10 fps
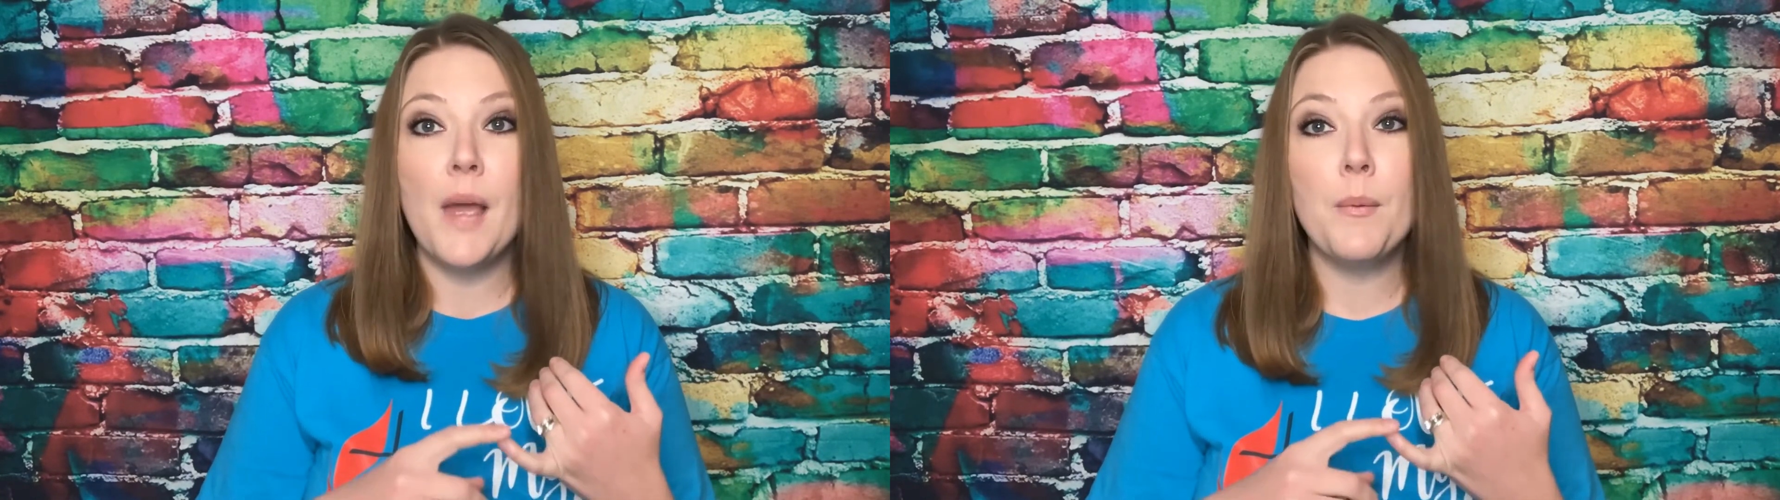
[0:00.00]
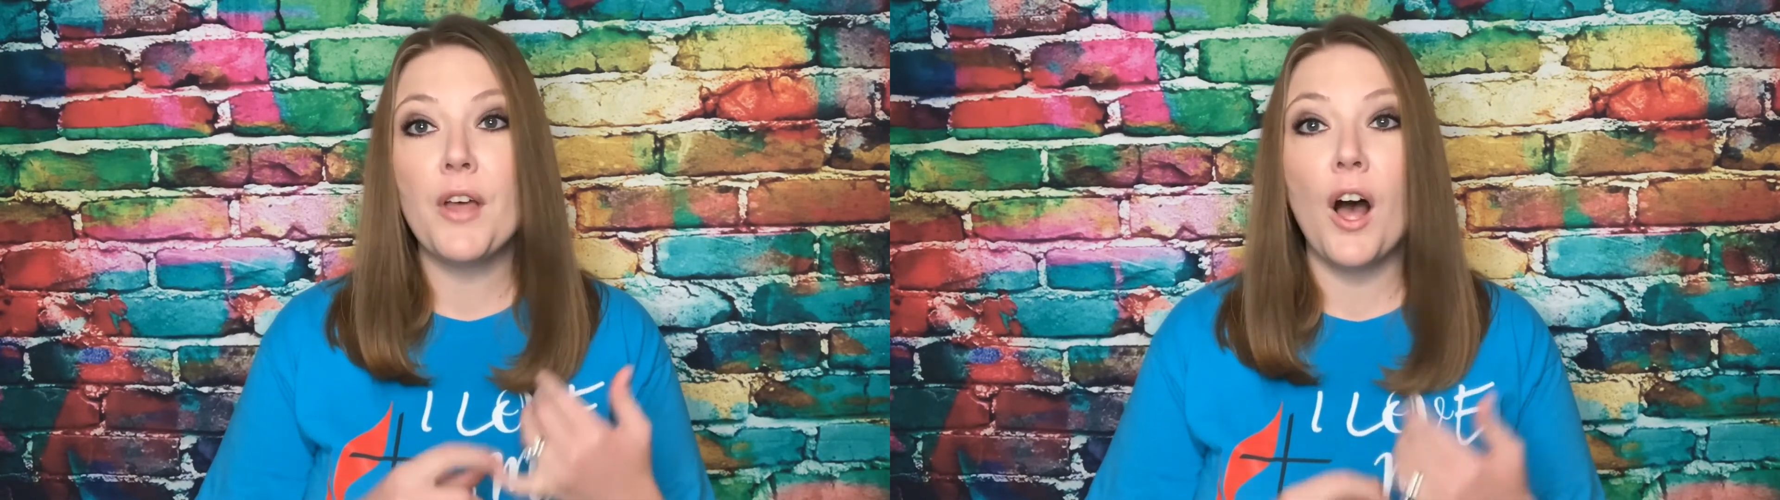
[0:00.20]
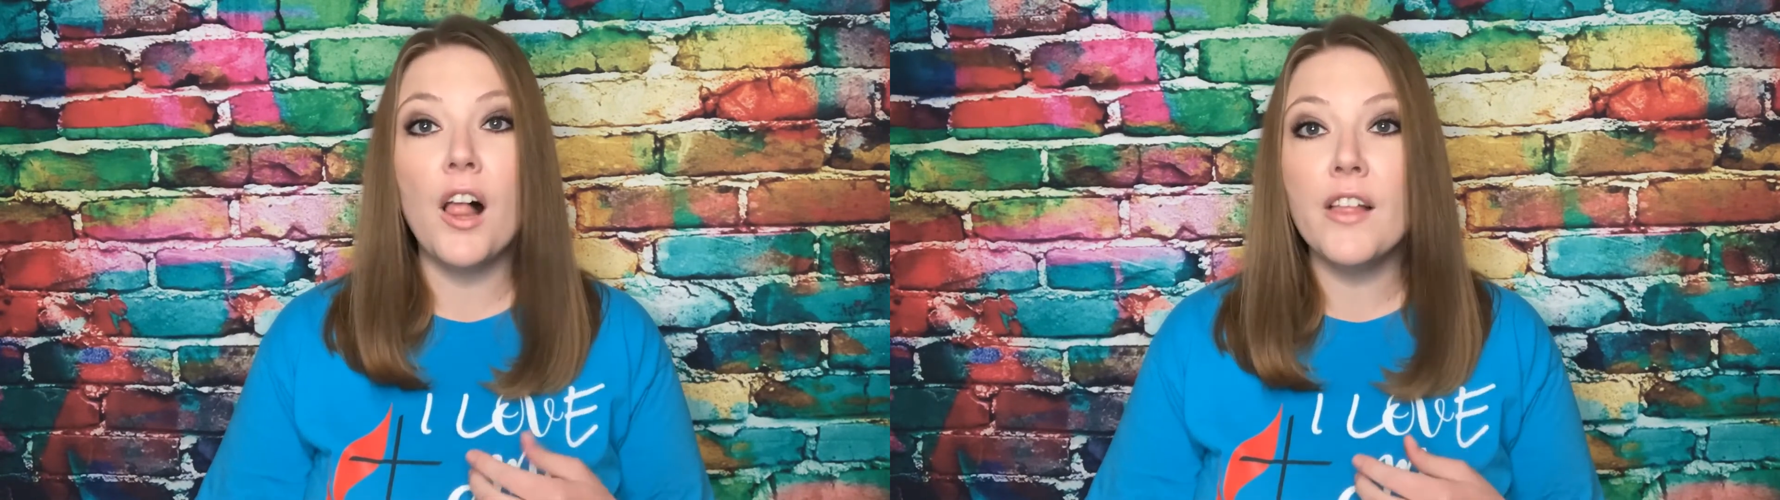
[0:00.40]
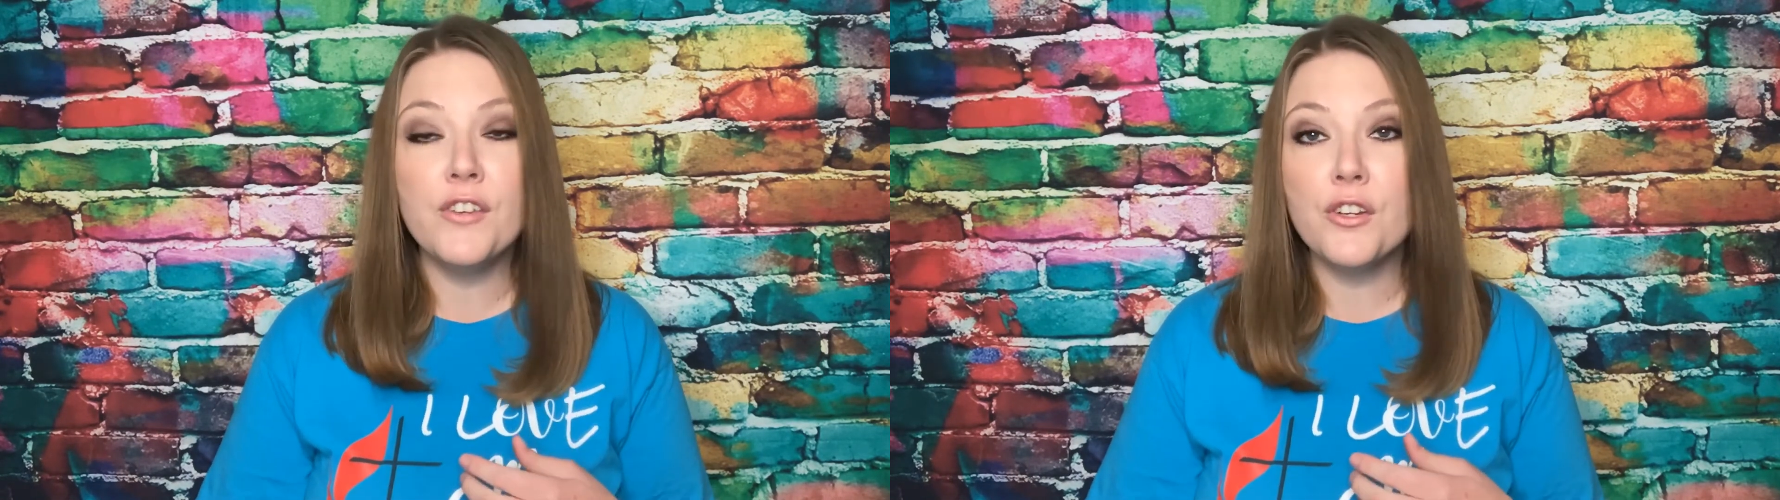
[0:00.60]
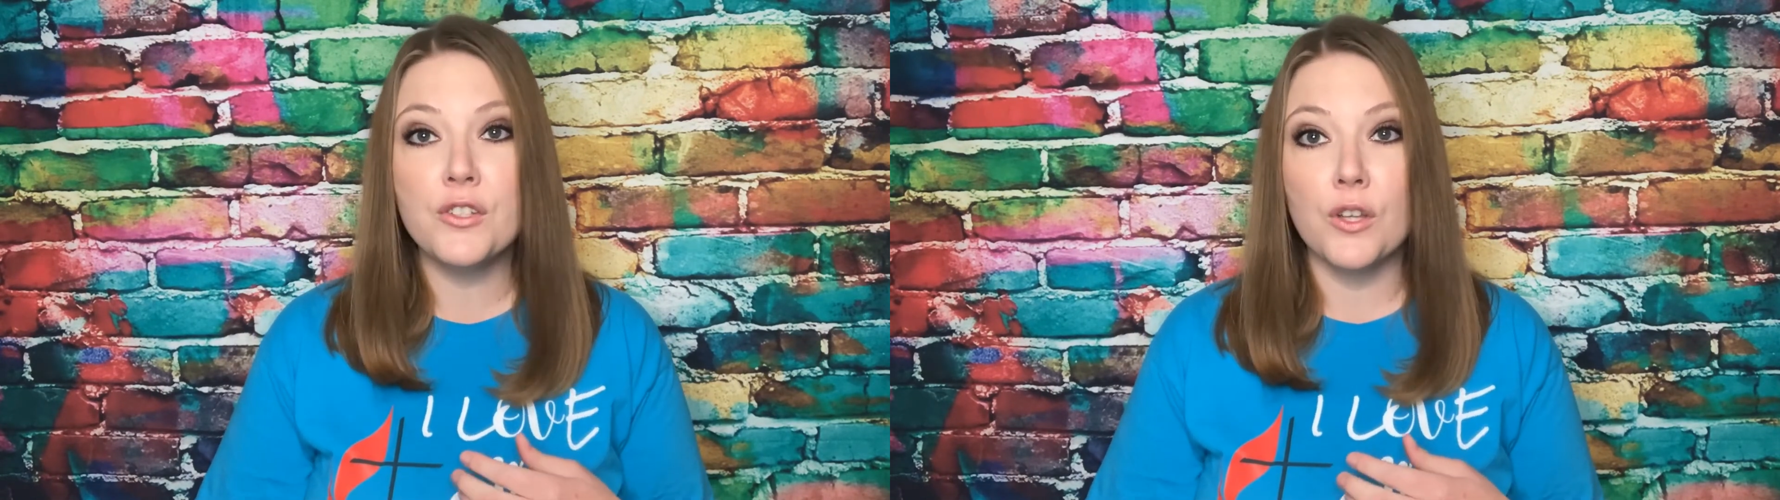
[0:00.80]
and with all
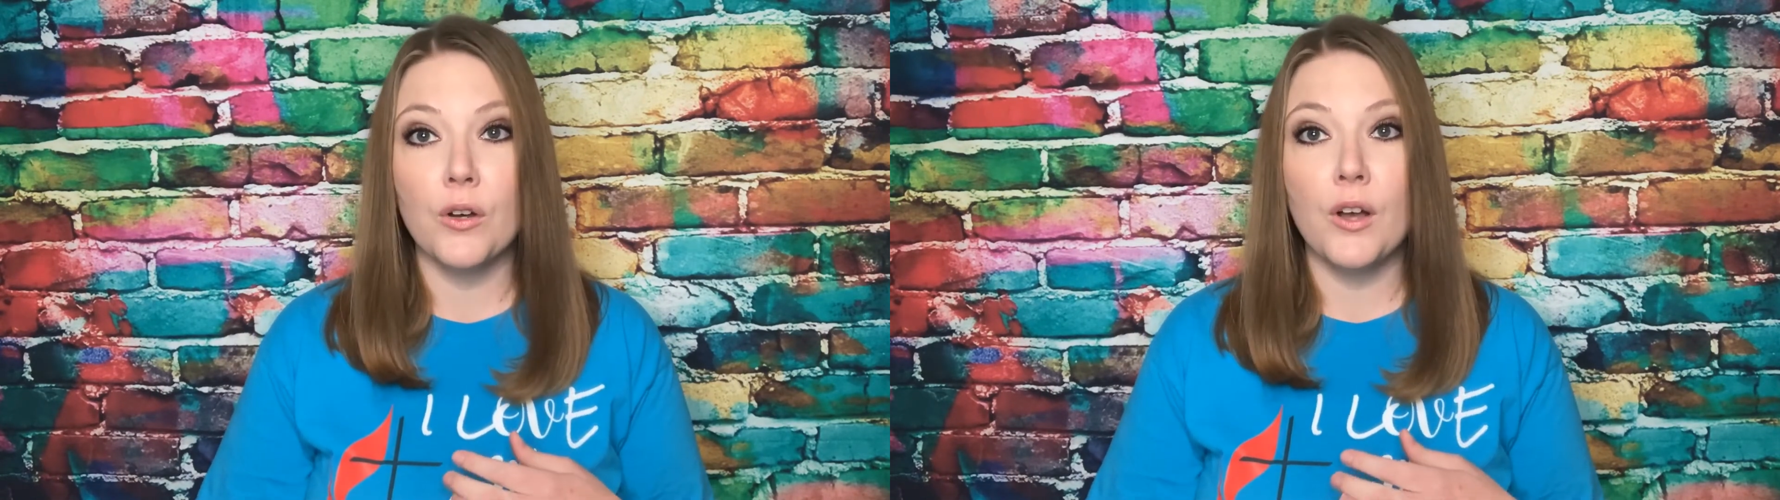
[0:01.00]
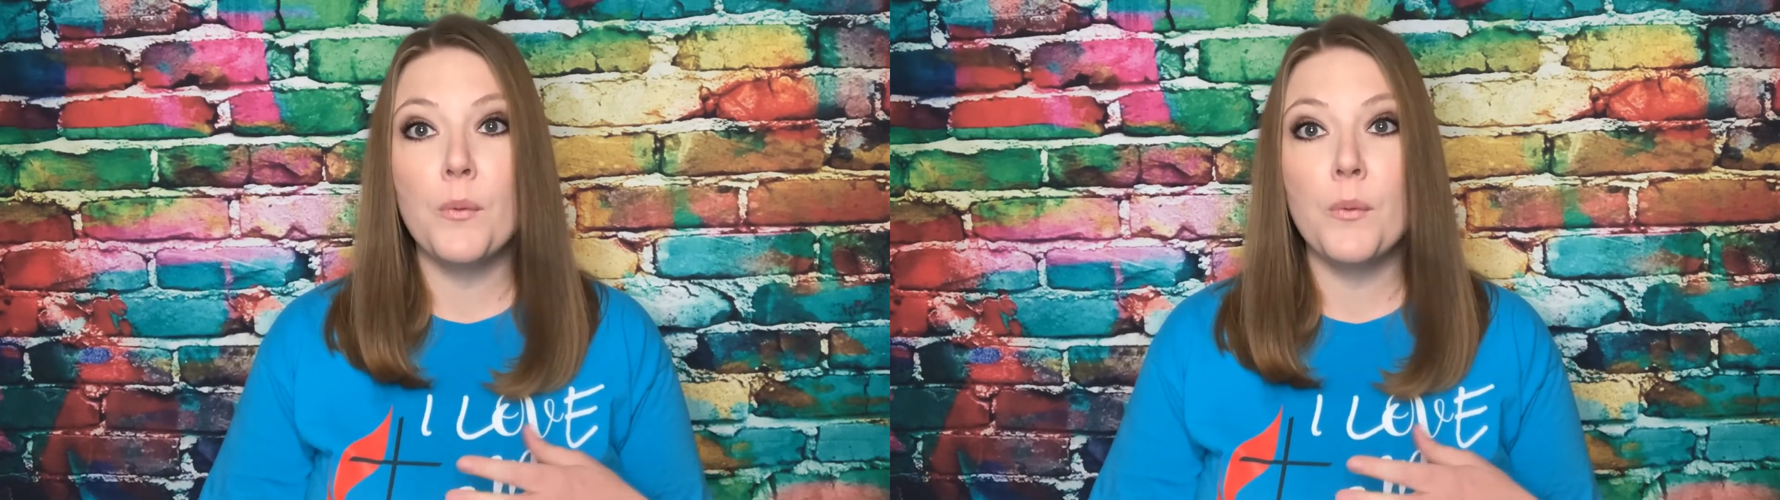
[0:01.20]
of your soul